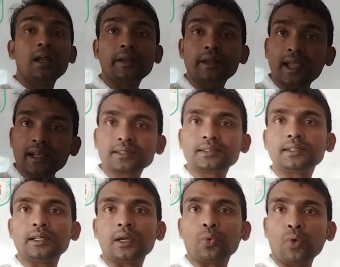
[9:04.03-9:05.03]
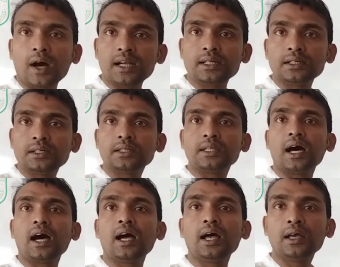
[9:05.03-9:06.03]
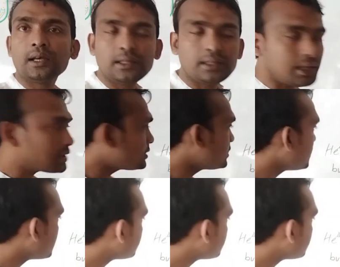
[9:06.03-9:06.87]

next day. What? The next day.